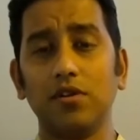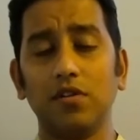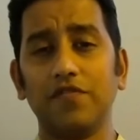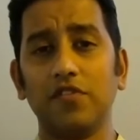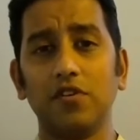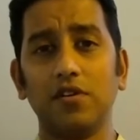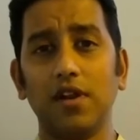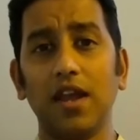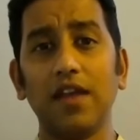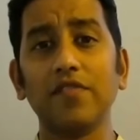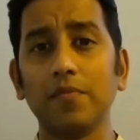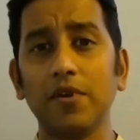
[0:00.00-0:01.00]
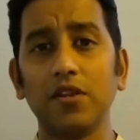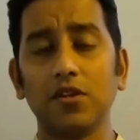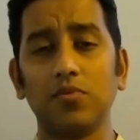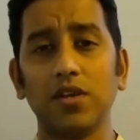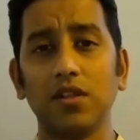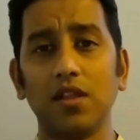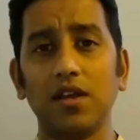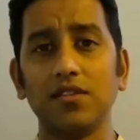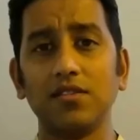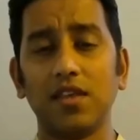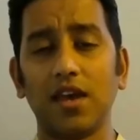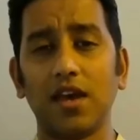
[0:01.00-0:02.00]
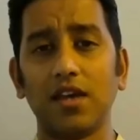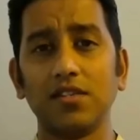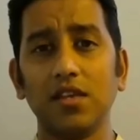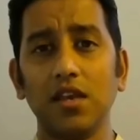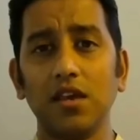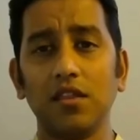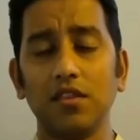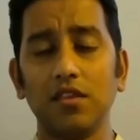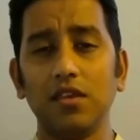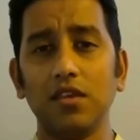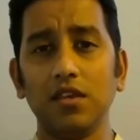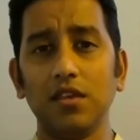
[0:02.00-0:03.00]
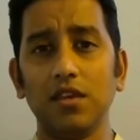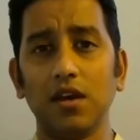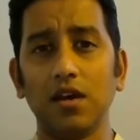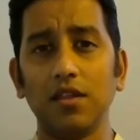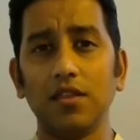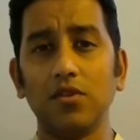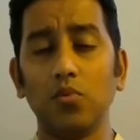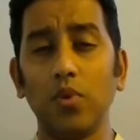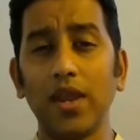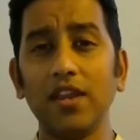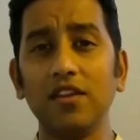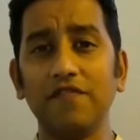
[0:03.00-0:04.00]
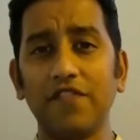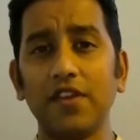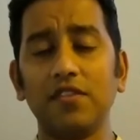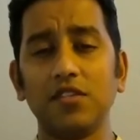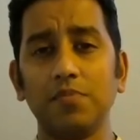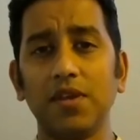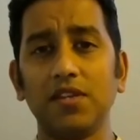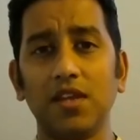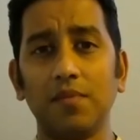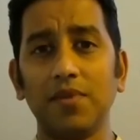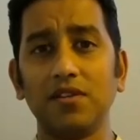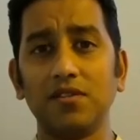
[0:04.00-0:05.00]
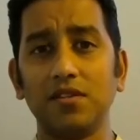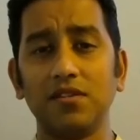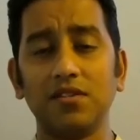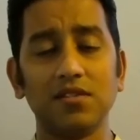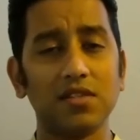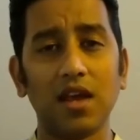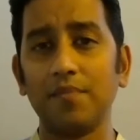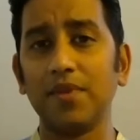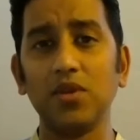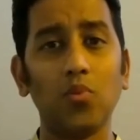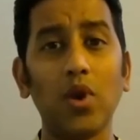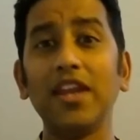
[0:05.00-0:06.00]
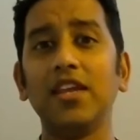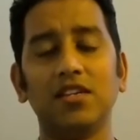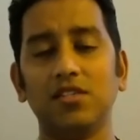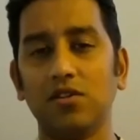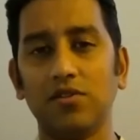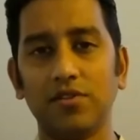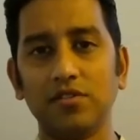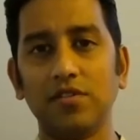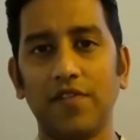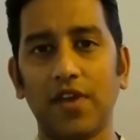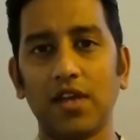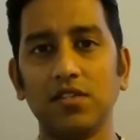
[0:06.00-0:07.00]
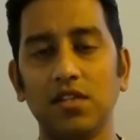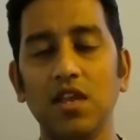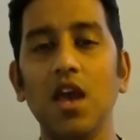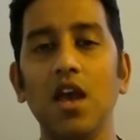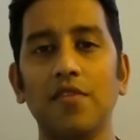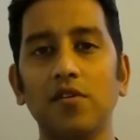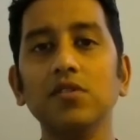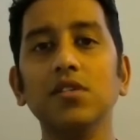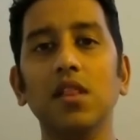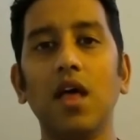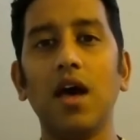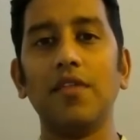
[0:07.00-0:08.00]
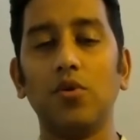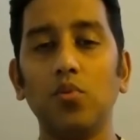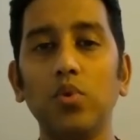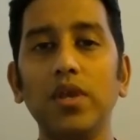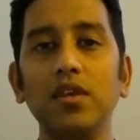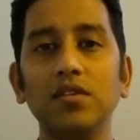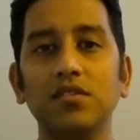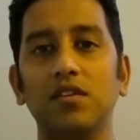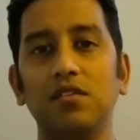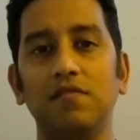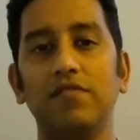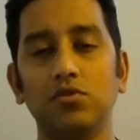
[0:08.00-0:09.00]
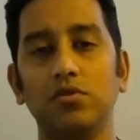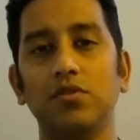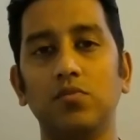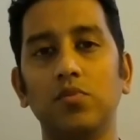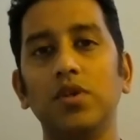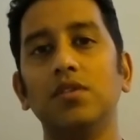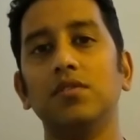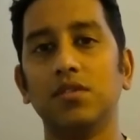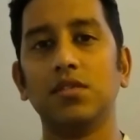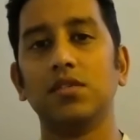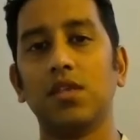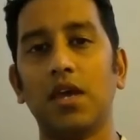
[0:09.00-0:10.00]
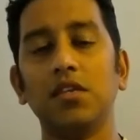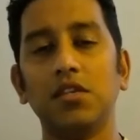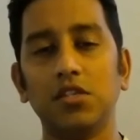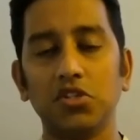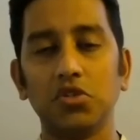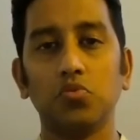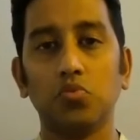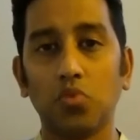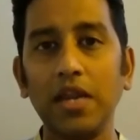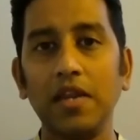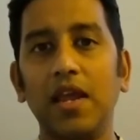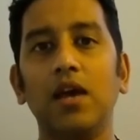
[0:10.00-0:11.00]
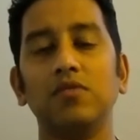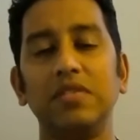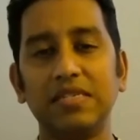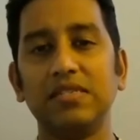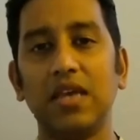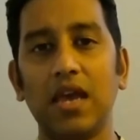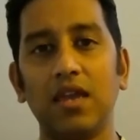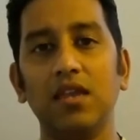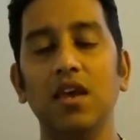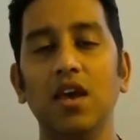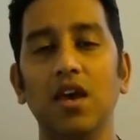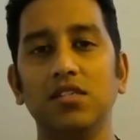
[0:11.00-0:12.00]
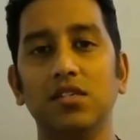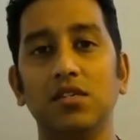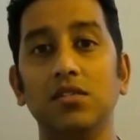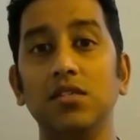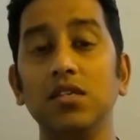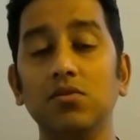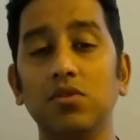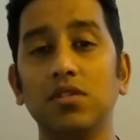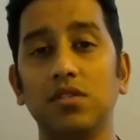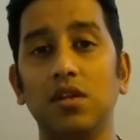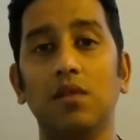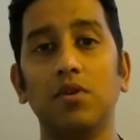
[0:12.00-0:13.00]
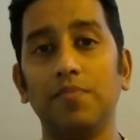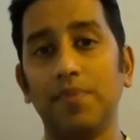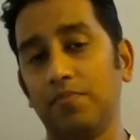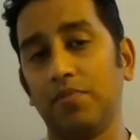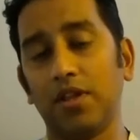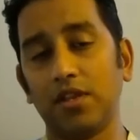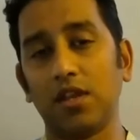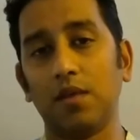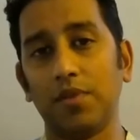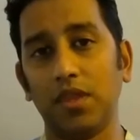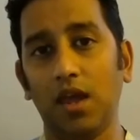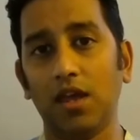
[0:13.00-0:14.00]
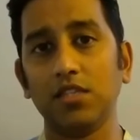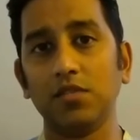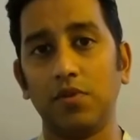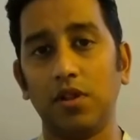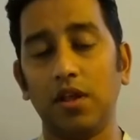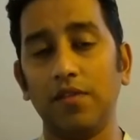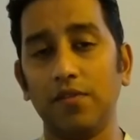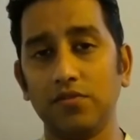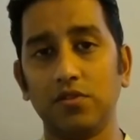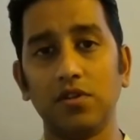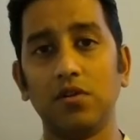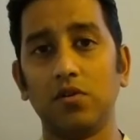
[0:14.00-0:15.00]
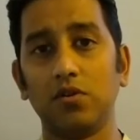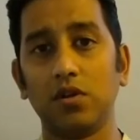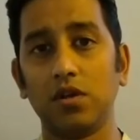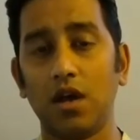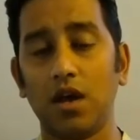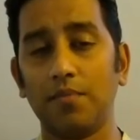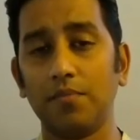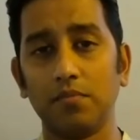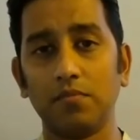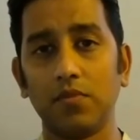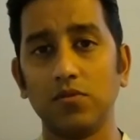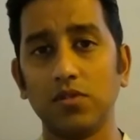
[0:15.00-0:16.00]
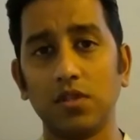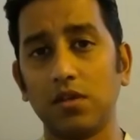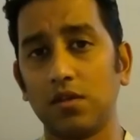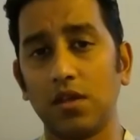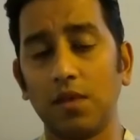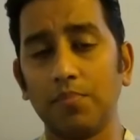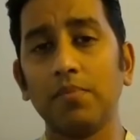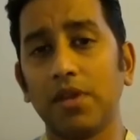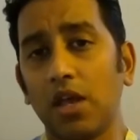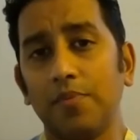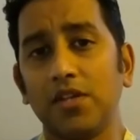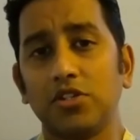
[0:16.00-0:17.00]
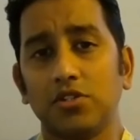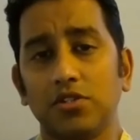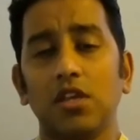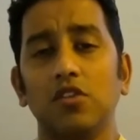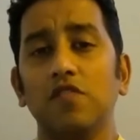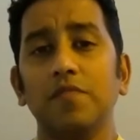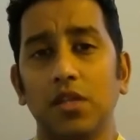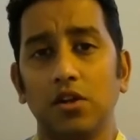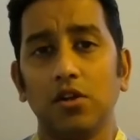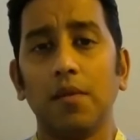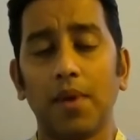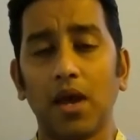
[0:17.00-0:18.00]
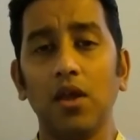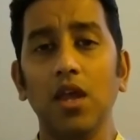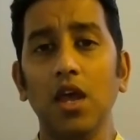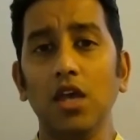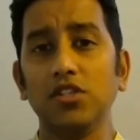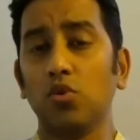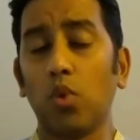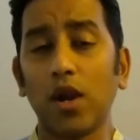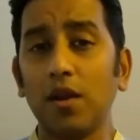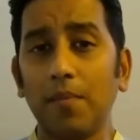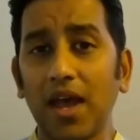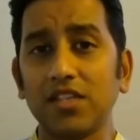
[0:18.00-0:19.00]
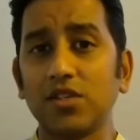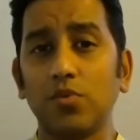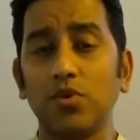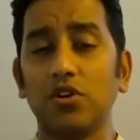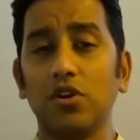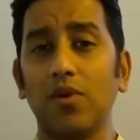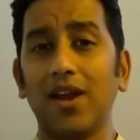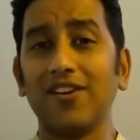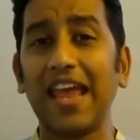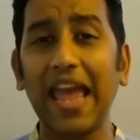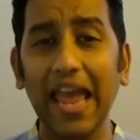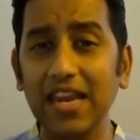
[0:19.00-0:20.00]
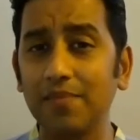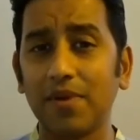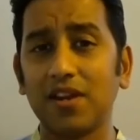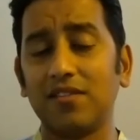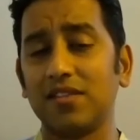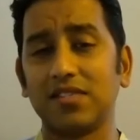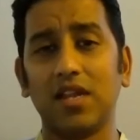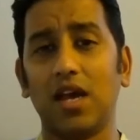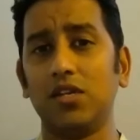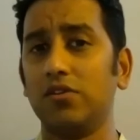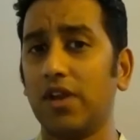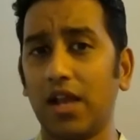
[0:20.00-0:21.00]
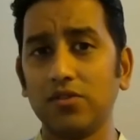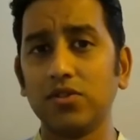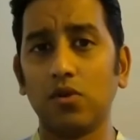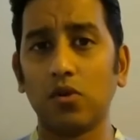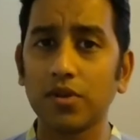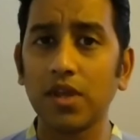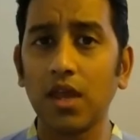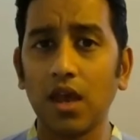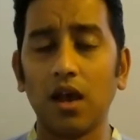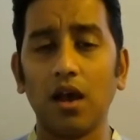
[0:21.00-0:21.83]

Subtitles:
critical for everybody to realize that the way to fight this pandemic does not mean waiting until there's a vaccine. There is a lot that we as individuals and we as a society can do right now, today, to decrease the number of people ending up in the hospital. And those are the public health measures that you've been hearing about. So wearing a mask when you're around anybody that's not in your household,